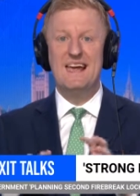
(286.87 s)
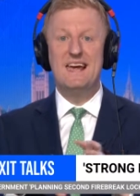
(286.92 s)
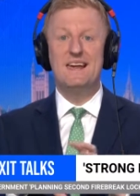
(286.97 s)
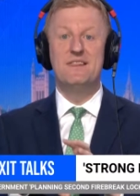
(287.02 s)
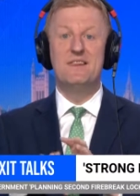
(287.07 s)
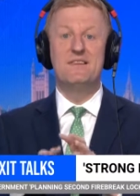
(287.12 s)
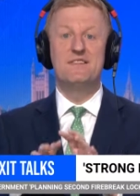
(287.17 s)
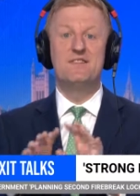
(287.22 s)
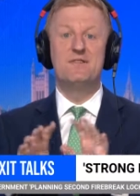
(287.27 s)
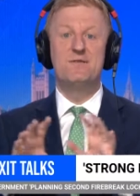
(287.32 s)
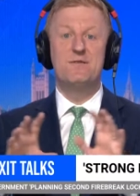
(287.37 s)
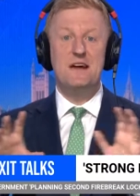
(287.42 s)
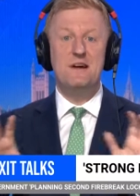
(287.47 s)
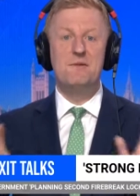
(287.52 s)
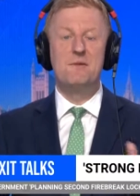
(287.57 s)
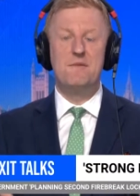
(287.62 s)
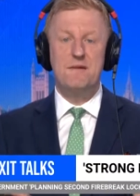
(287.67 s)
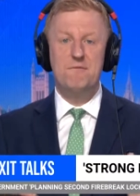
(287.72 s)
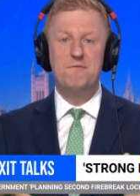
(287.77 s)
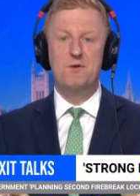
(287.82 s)
in the
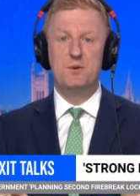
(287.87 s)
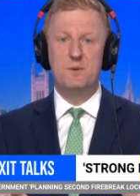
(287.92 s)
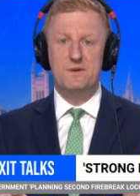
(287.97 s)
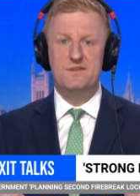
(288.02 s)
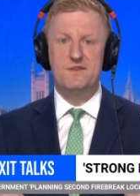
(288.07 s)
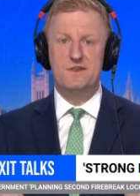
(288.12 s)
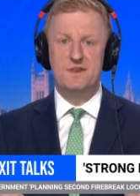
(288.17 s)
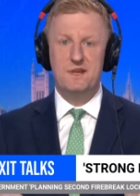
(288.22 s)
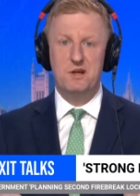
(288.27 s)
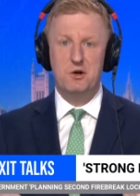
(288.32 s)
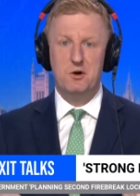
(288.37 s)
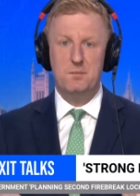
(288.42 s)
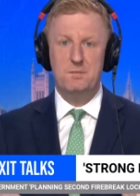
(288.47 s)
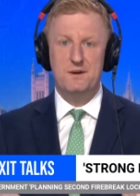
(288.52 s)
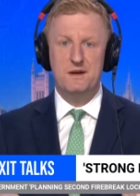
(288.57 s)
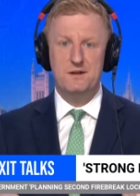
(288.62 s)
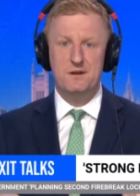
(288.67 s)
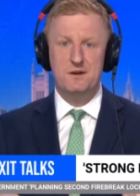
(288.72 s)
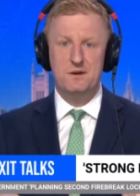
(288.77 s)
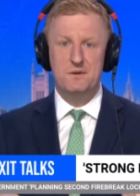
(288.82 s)
sphere of influence in the
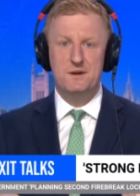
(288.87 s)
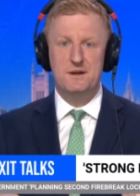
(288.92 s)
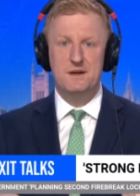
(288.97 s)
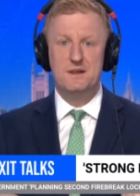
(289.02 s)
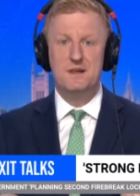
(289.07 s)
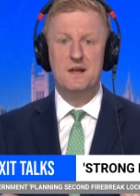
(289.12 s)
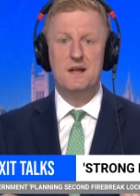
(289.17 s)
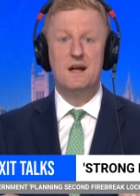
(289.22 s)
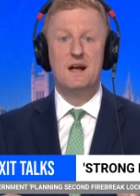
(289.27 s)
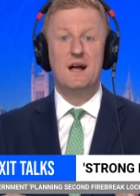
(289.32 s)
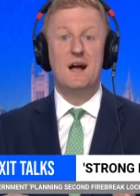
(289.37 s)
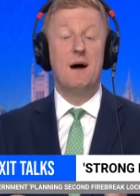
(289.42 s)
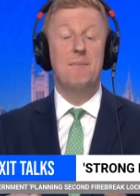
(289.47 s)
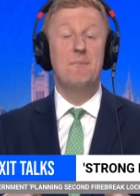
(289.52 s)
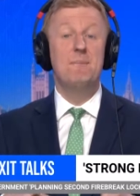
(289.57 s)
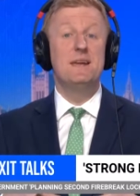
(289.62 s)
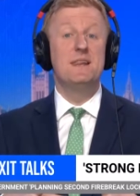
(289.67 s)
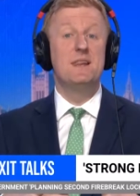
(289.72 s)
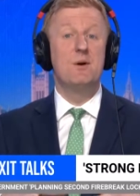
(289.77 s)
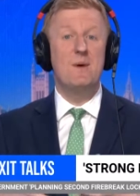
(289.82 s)
European Union
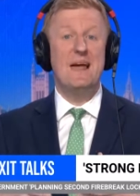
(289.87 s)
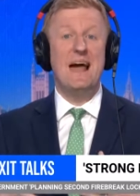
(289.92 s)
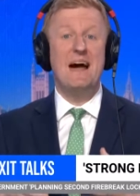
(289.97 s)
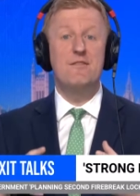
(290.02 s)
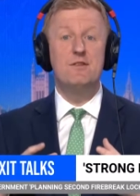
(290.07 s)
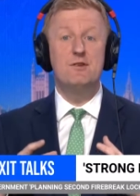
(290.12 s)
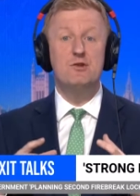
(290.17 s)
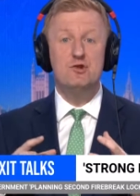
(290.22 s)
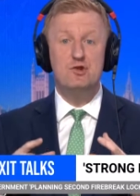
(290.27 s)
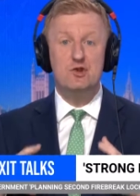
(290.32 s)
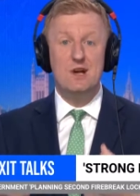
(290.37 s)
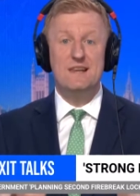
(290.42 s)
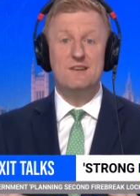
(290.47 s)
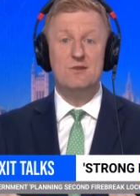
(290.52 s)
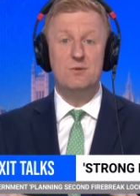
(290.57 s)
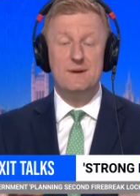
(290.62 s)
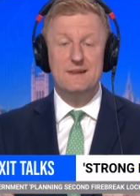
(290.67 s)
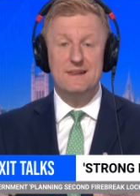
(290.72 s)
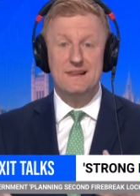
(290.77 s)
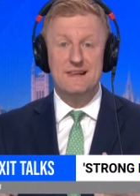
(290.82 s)
and mean that we haven't
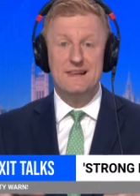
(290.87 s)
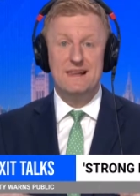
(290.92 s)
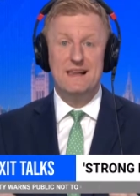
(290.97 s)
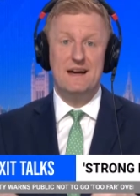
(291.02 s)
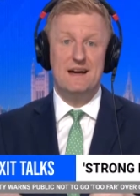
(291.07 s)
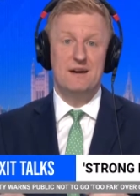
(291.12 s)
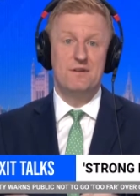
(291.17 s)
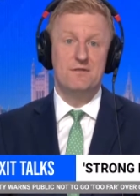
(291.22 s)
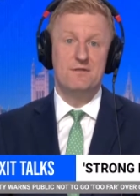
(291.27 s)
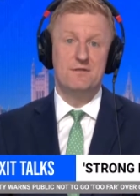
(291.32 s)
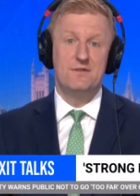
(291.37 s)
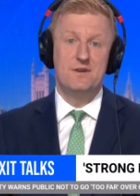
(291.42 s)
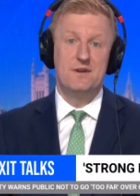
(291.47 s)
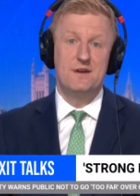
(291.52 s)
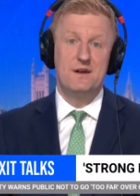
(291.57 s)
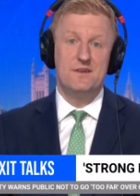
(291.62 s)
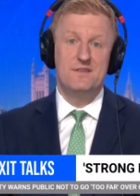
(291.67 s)
genuinely left.